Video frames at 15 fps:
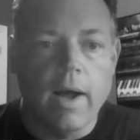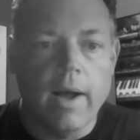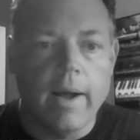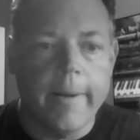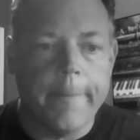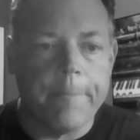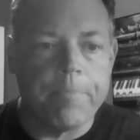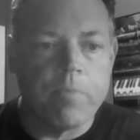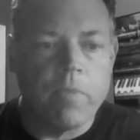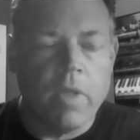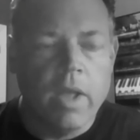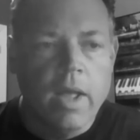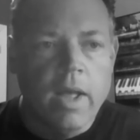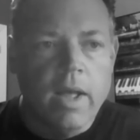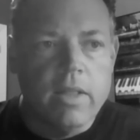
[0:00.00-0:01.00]

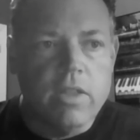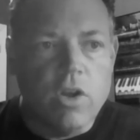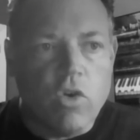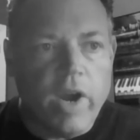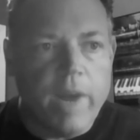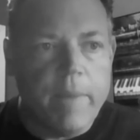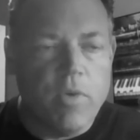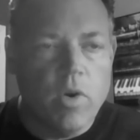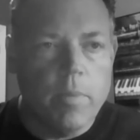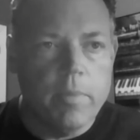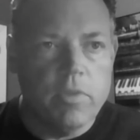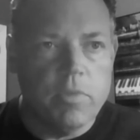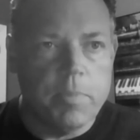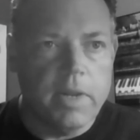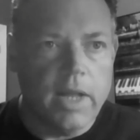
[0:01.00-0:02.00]
The Grape
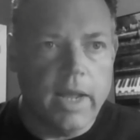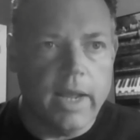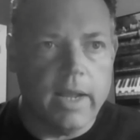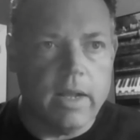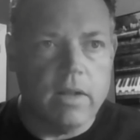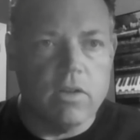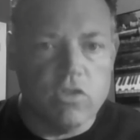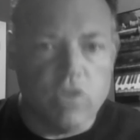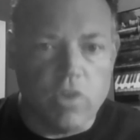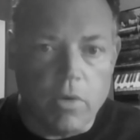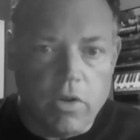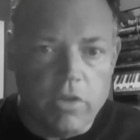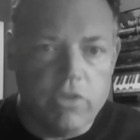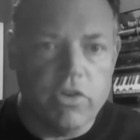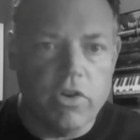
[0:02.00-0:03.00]
Room has been like
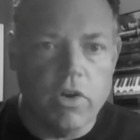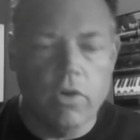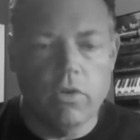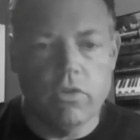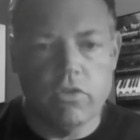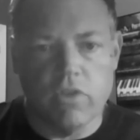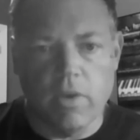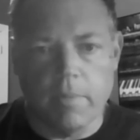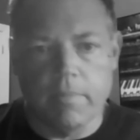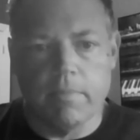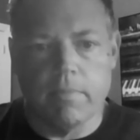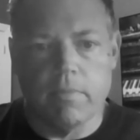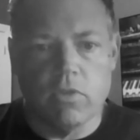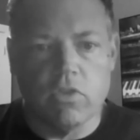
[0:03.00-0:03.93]
some good shows, some